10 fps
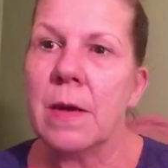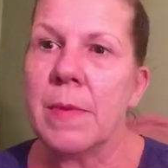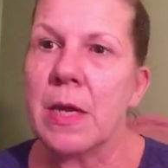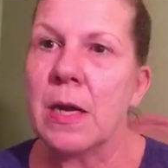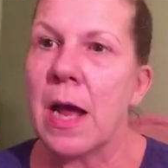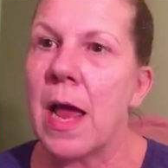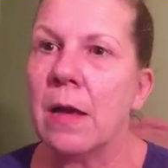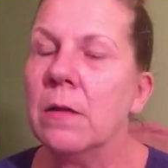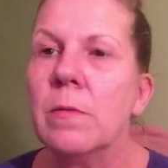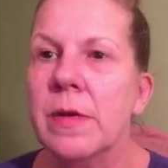I mean, I
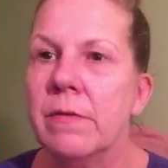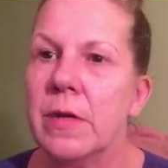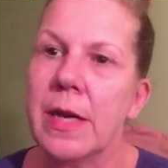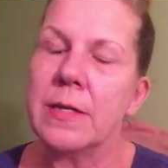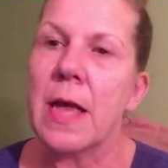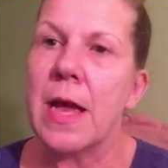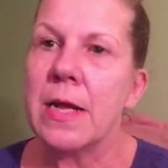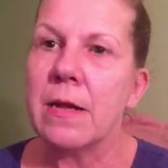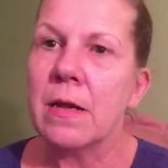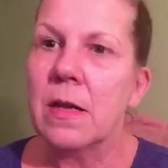had a little bit of an
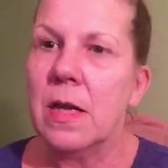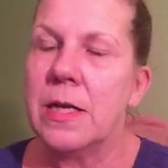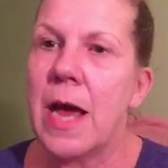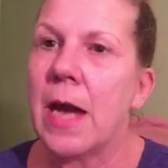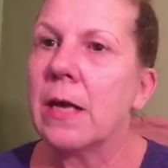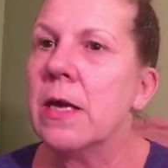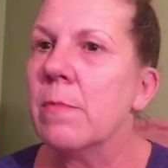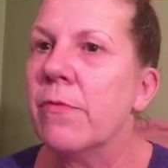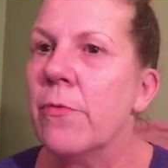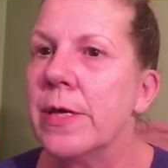anxiety attack here
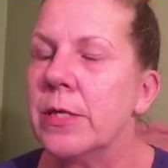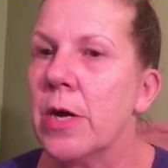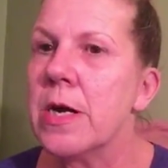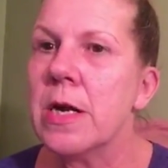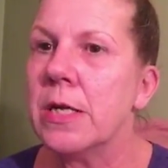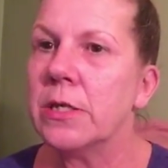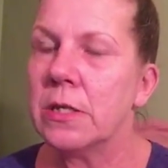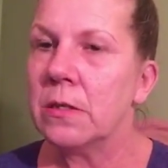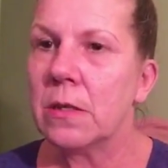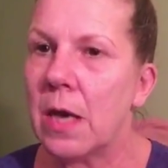before I started, and I
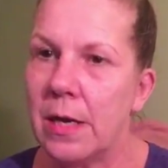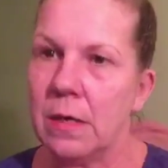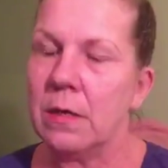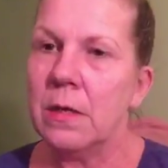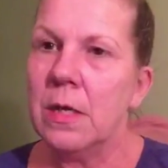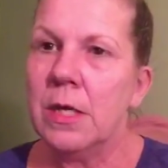just kind of